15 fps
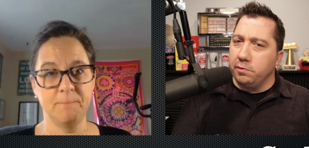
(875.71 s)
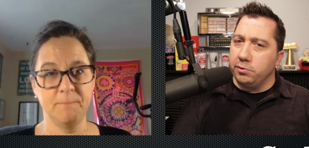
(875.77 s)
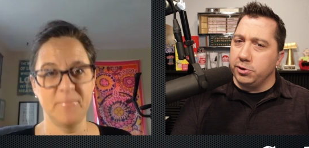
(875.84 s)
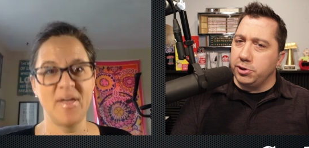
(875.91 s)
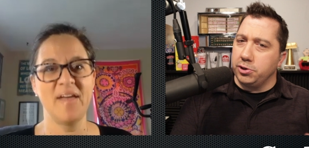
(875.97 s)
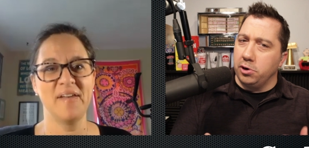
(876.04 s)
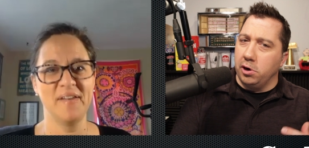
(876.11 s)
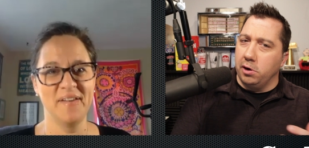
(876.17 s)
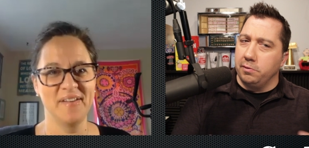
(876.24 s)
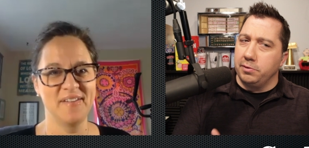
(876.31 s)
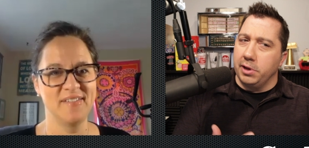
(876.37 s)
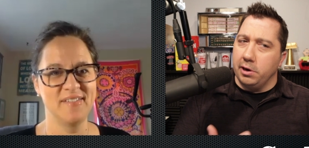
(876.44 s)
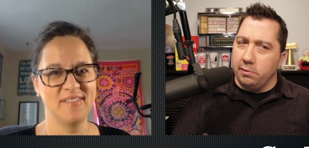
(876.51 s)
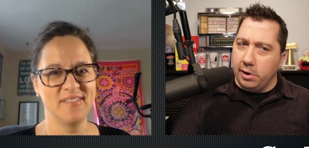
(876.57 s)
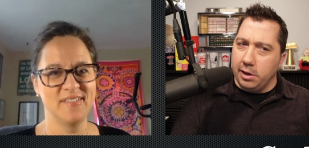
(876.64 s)
Speaker 1: of
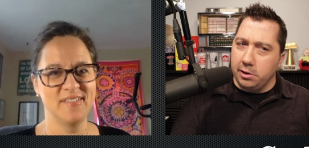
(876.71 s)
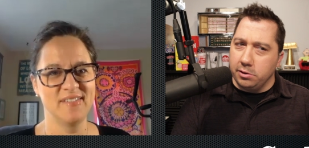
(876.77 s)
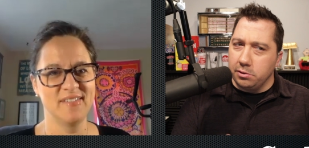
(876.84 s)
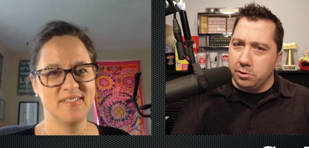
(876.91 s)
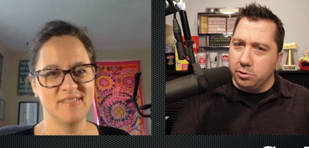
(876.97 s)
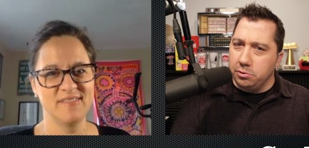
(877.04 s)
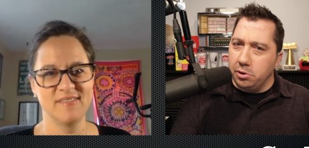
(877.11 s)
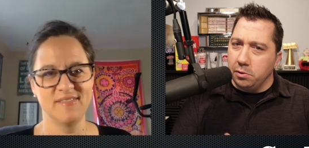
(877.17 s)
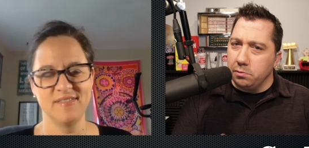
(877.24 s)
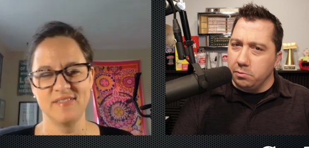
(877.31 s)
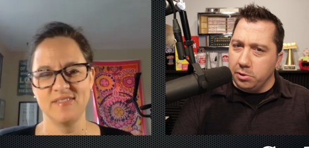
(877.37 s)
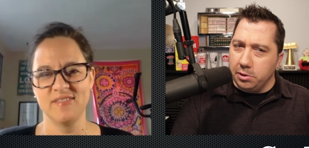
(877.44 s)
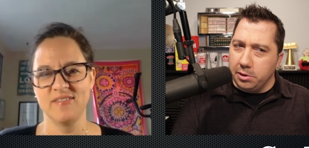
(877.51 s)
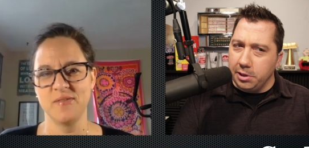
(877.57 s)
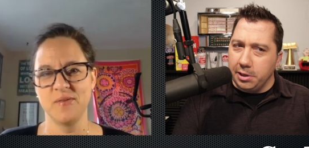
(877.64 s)
reserved, right? You you don't
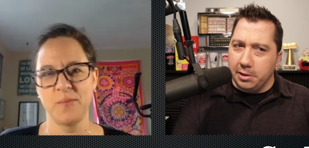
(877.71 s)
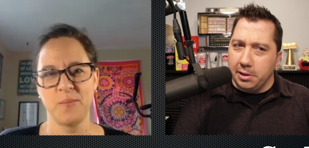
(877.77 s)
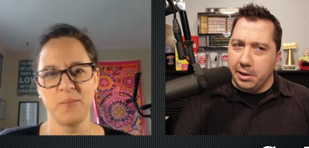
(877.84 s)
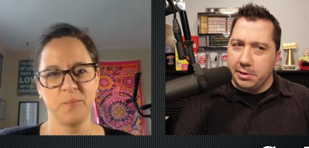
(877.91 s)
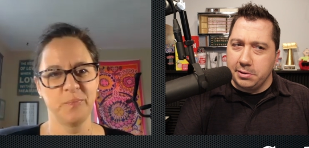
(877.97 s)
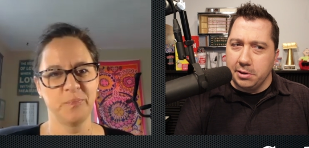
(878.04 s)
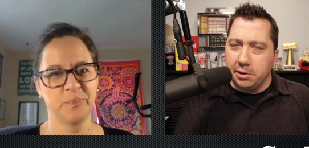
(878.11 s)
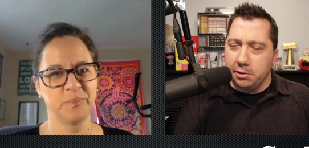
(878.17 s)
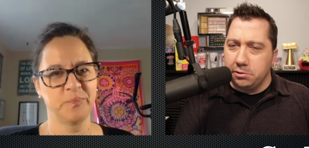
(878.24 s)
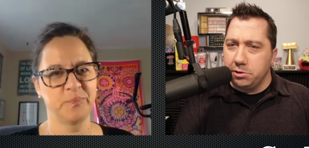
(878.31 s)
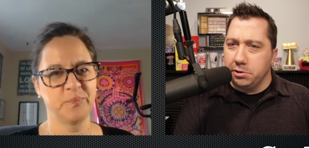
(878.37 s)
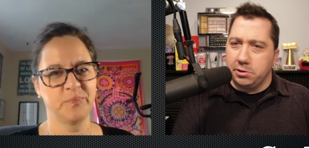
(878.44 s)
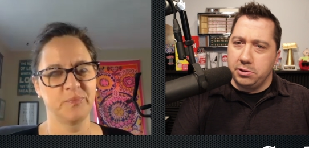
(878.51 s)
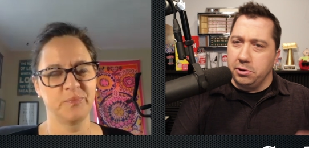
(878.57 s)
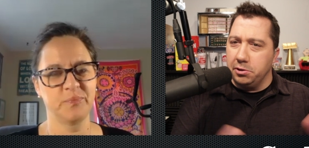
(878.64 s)
really like to
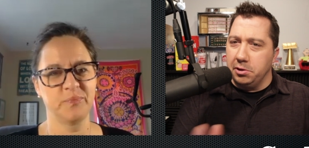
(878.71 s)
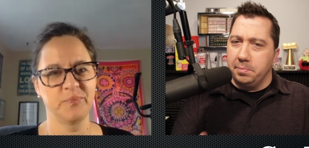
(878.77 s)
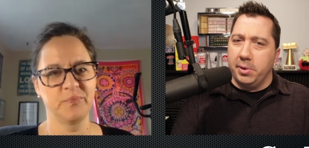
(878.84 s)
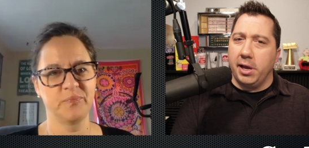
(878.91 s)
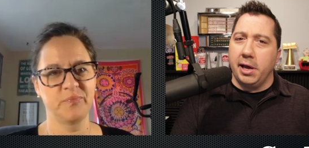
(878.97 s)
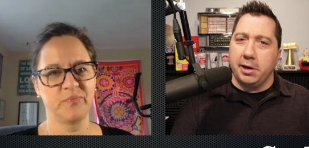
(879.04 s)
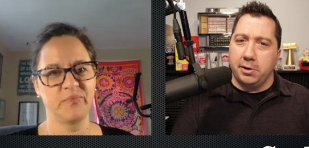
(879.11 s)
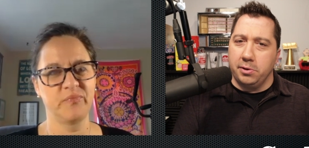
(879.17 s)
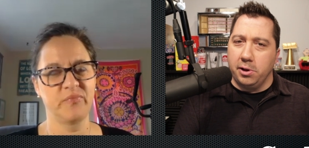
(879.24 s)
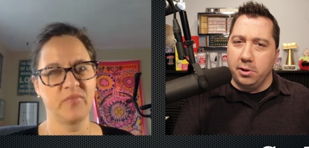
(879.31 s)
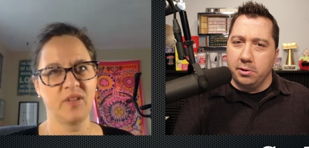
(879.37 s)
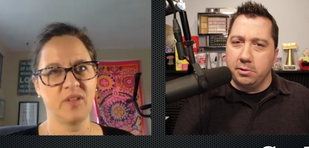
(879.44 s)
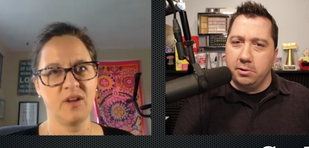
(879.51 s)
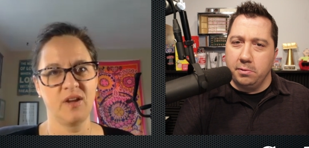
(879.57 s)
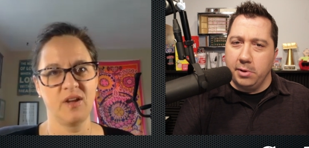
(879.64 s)
to stir the pot at
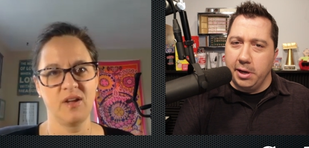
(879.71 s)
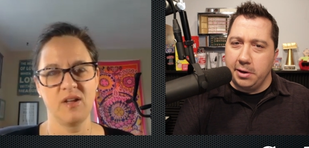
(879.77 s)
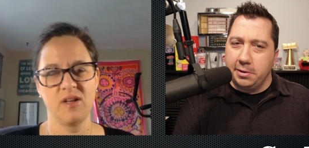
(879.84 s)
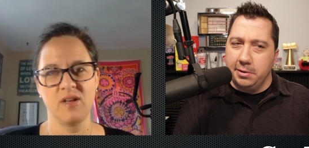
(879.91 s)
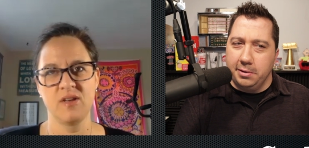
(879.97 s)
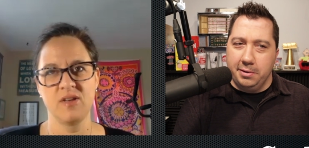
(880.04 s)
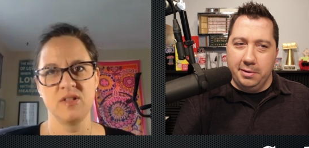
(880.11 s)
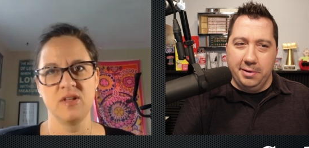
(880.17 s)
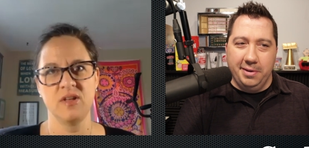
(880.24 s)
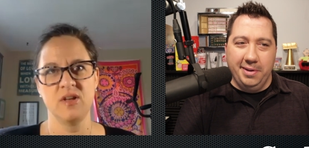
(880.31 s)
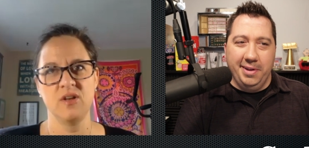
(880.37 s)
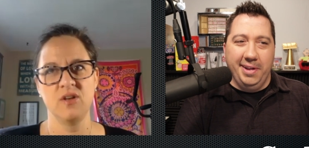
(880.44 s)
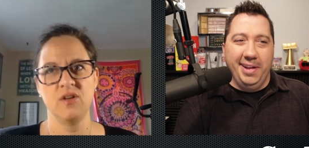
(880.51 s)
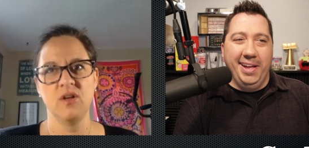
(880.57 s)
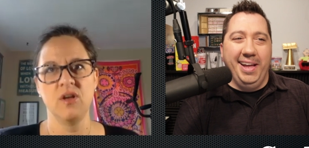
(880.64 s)
all, correct?
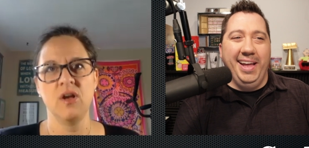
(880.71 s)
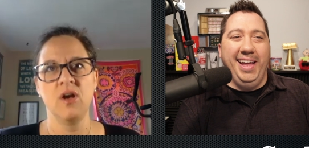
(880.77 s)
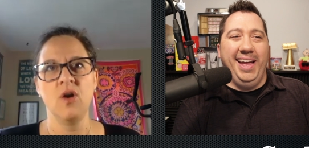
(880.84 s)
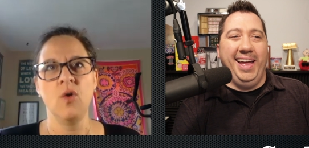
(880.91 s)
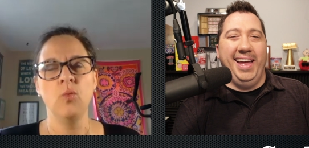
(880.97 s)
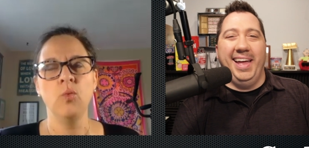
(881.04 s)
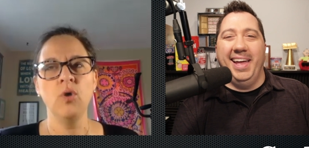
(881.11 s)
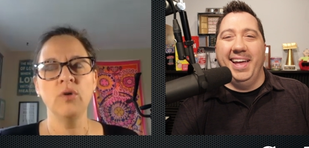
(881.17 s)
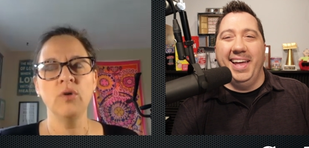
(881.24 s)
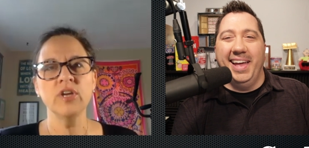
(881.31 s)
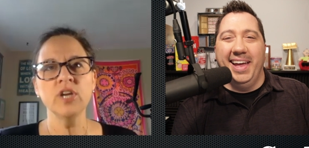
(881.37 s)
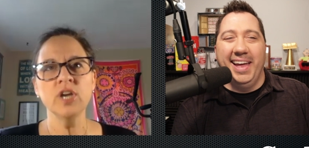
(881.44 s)
Well, you know,